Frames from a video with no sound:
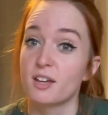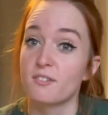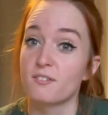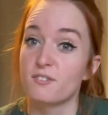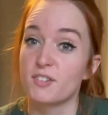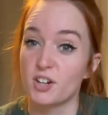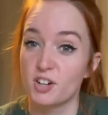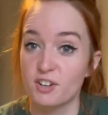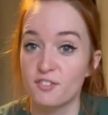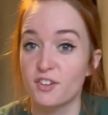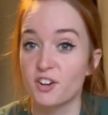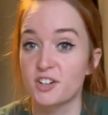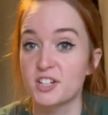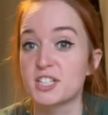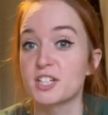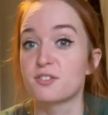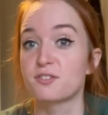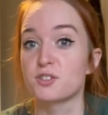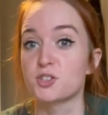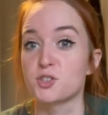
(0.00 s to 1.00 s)
very, very
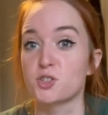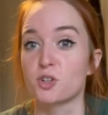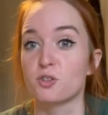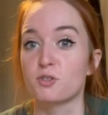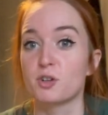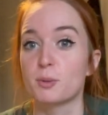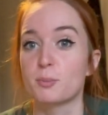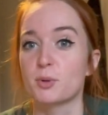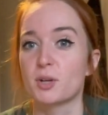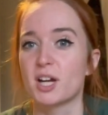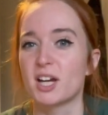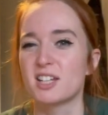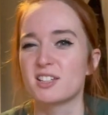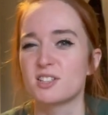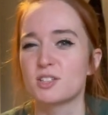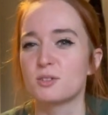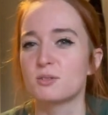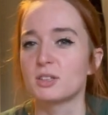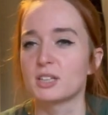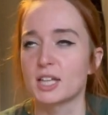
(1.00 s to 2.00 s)
different genre, but I
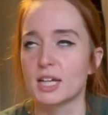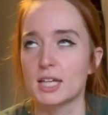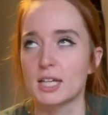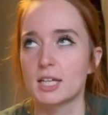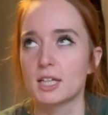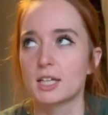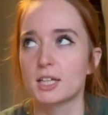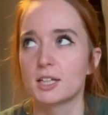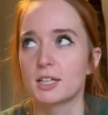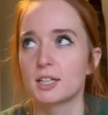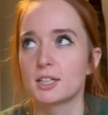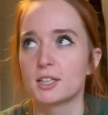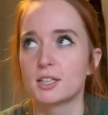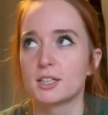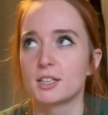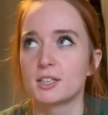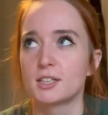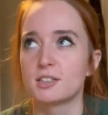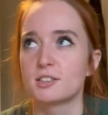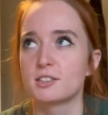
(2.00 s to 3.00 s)
do like
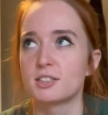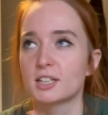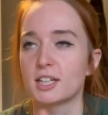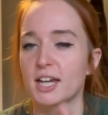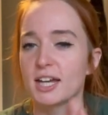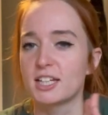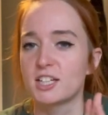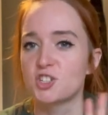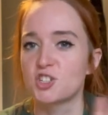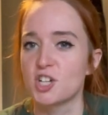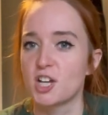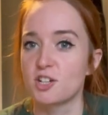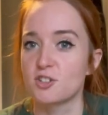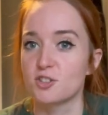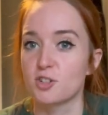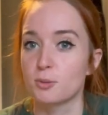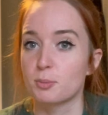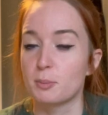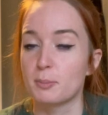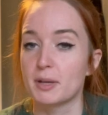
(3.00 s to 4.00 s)
to kind of change
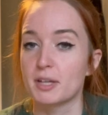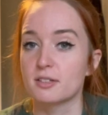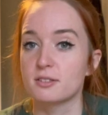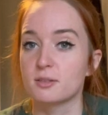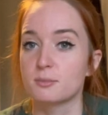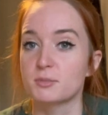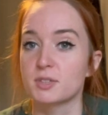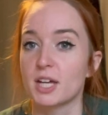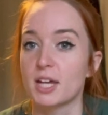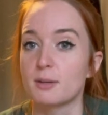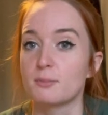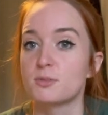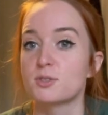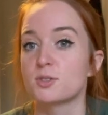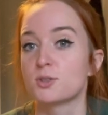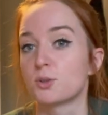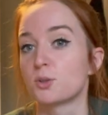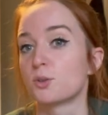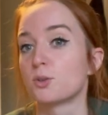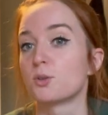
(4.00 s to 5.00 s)
it up a bit sometimes.
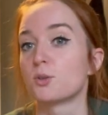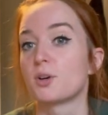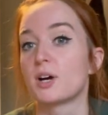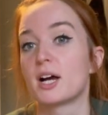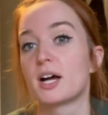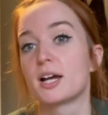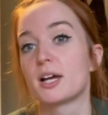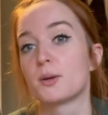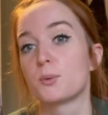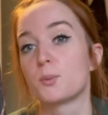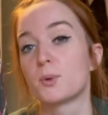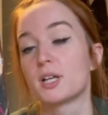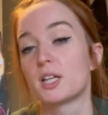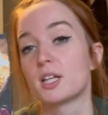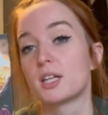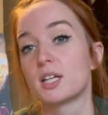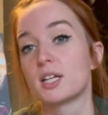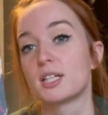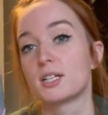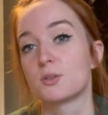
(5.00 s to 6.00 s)
So I
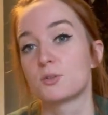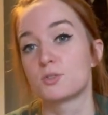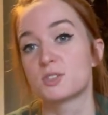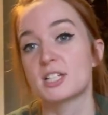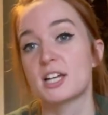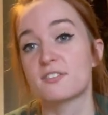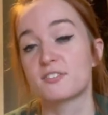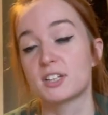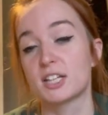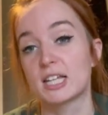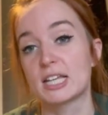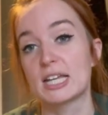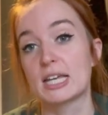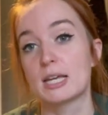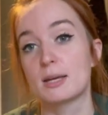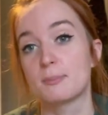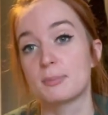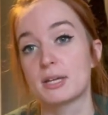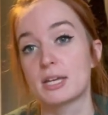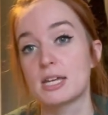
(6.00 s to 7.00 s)
will
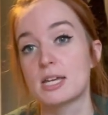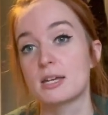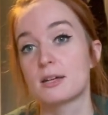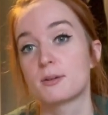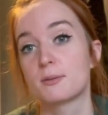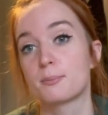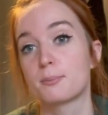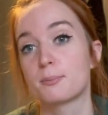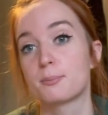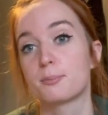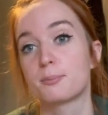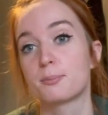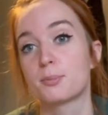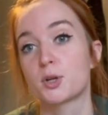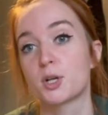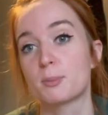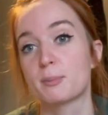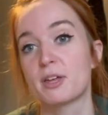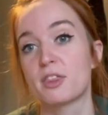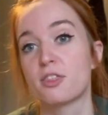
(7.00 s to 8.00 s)
definitely be
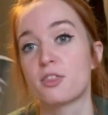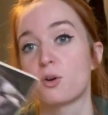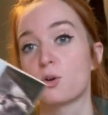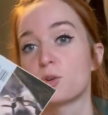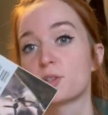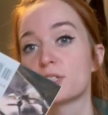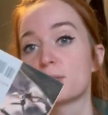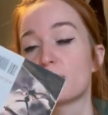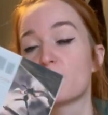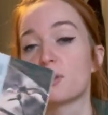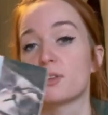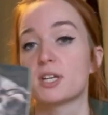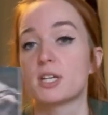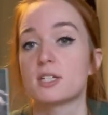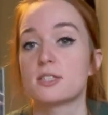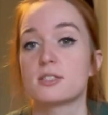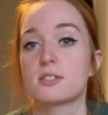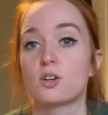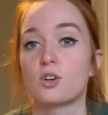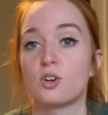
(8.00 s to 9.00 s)
putting my thoughts about
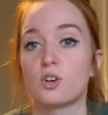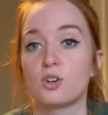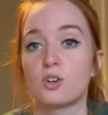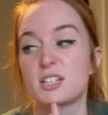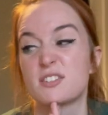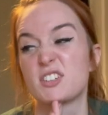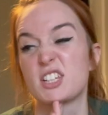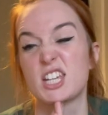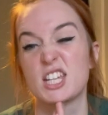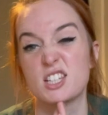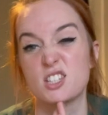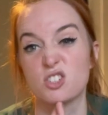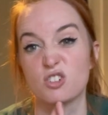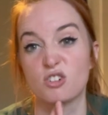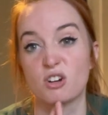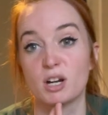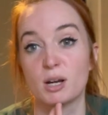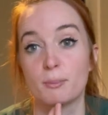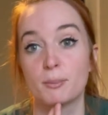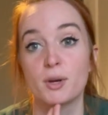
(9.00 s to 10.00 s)
this on the
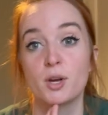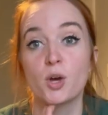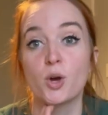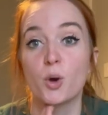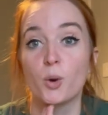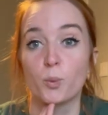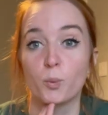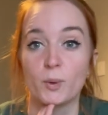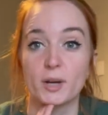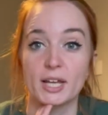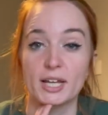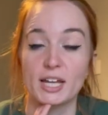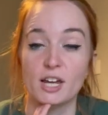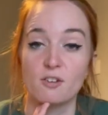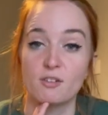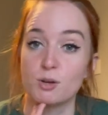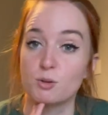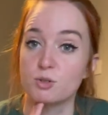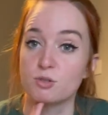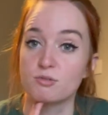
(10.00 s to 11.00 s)
Instagram when I get
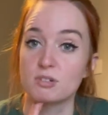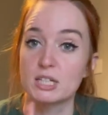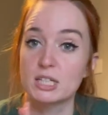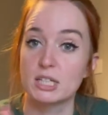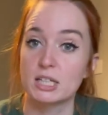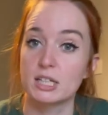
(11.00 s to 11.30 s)
around to reading